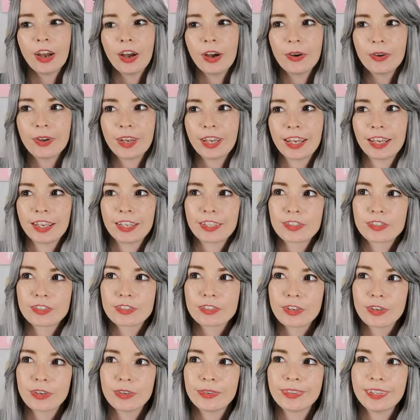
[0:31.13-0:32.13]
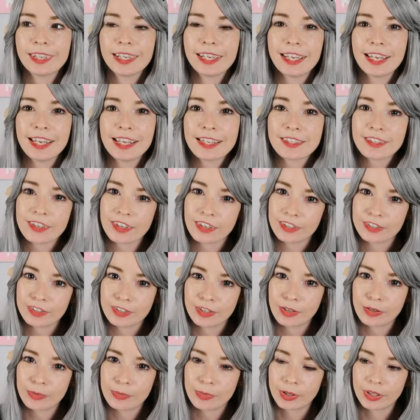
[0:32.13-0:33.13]
Okay, so it's
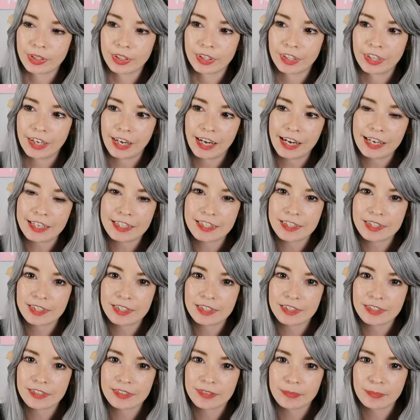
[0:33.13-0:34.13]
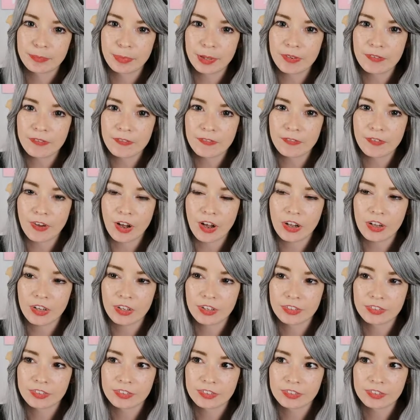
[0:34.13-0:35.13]
October. It's been
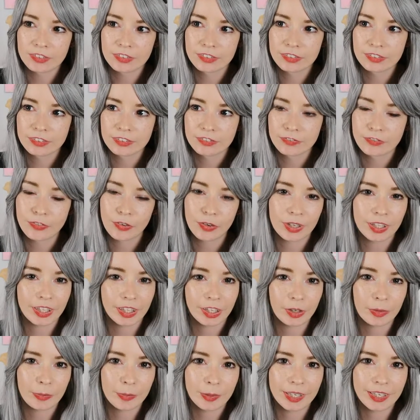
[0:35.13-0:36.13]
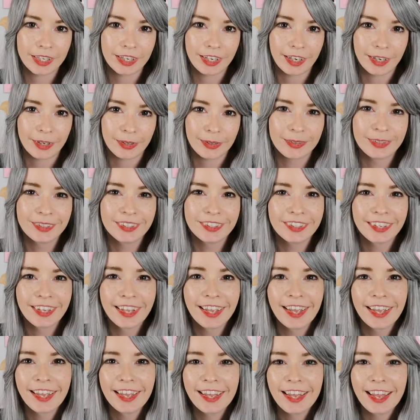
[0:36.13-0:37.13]
fall for a little bit now.
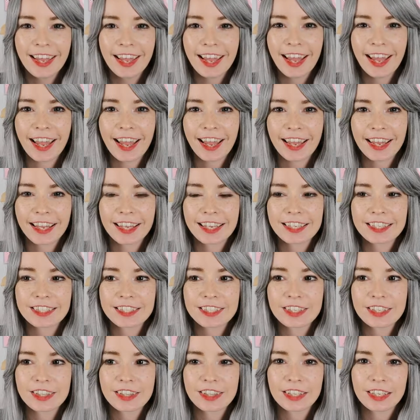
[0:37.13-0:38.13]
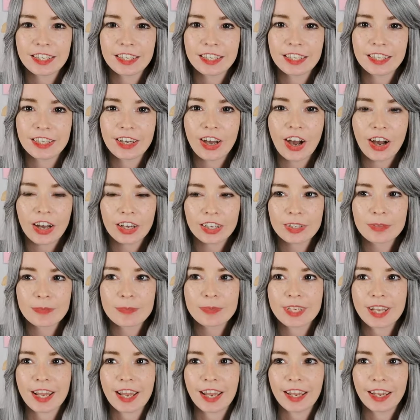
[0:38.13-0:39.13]
And the
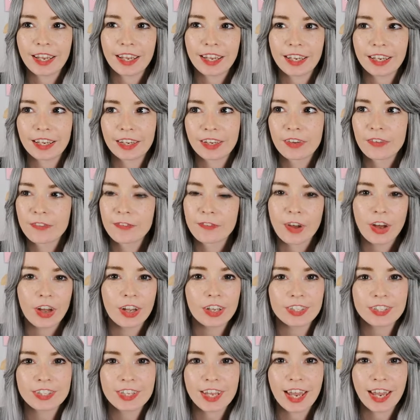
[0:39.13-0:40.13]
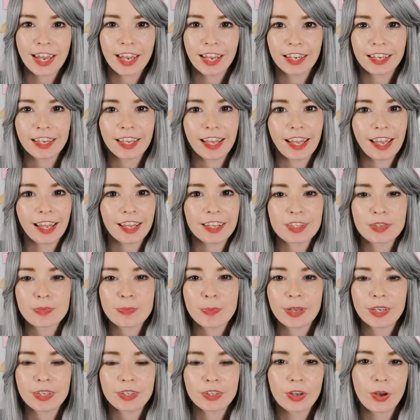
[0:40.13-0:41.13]
autumn tag, fall tag has
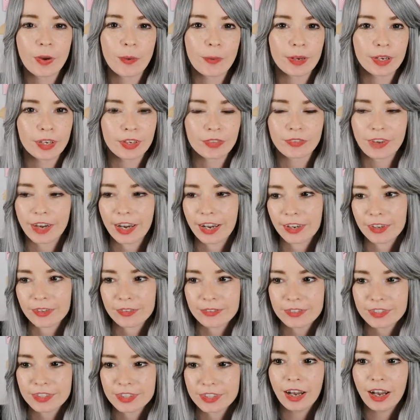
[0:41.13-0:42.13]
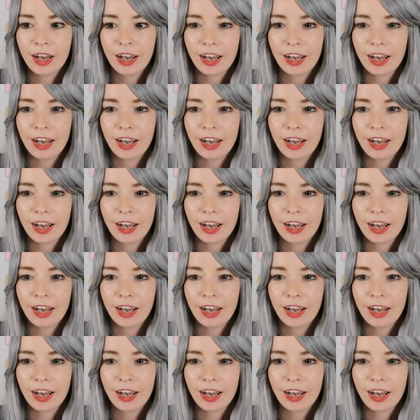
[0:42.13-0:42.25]
been going around.